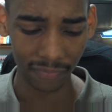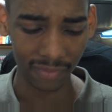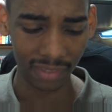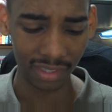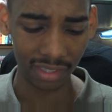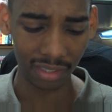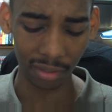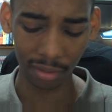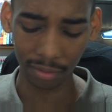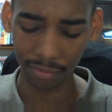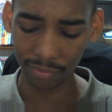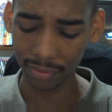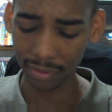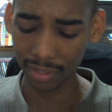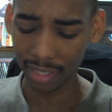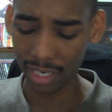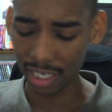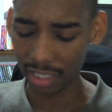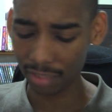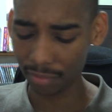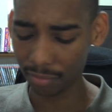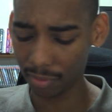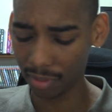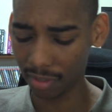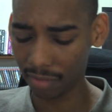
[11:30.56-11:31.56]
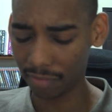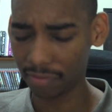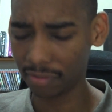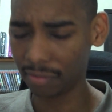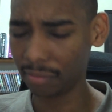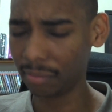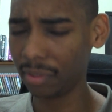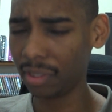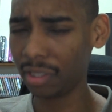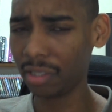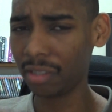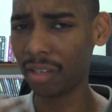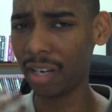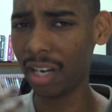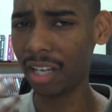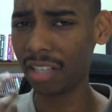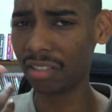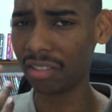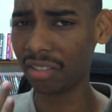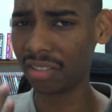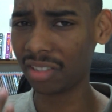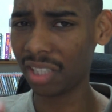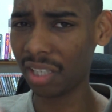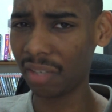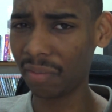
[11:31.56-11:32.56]
So if you guys want to familiarize
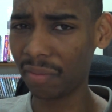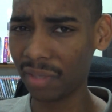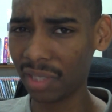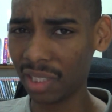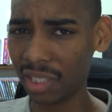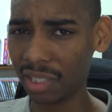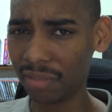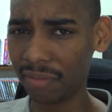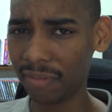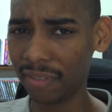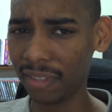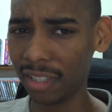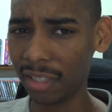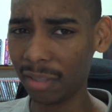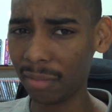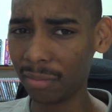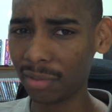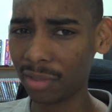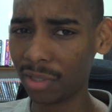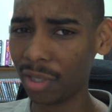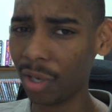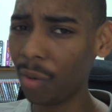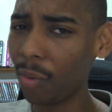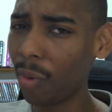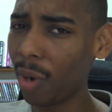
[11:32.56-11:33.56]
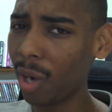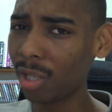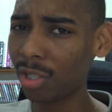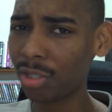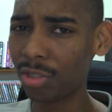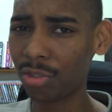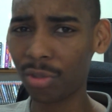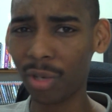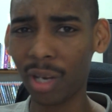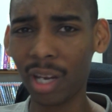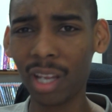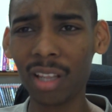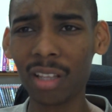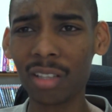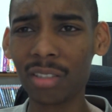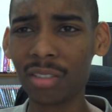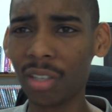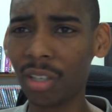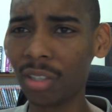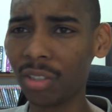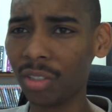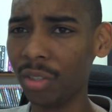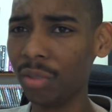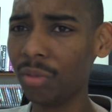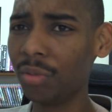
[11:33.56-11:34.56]
yourself with these films, go watch trailers
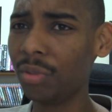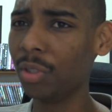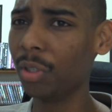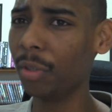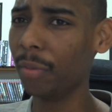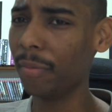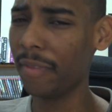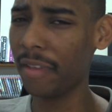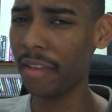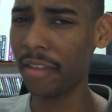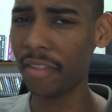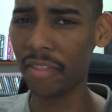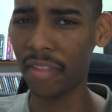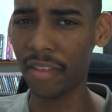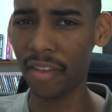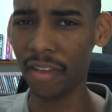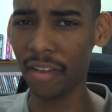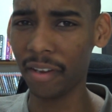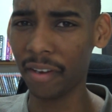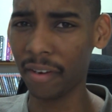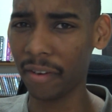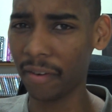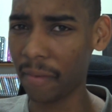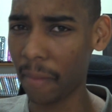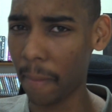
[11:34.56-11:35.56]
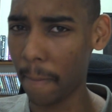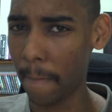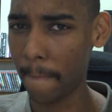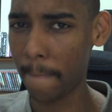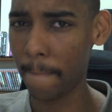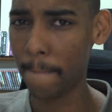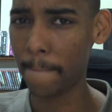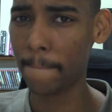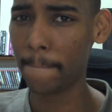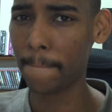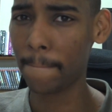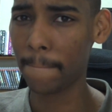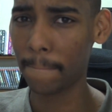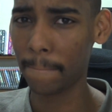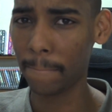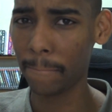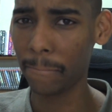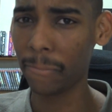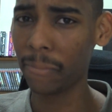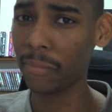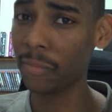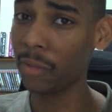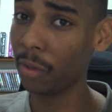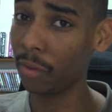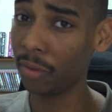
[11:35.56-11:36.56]
on YouTube. They're there.
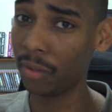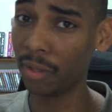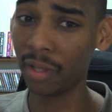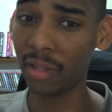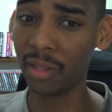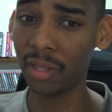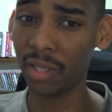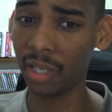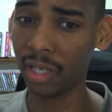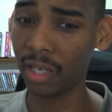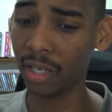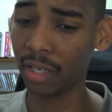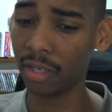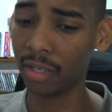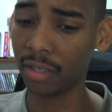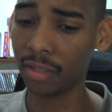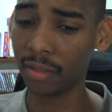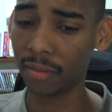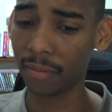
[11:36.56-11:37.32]
Oh, they're there.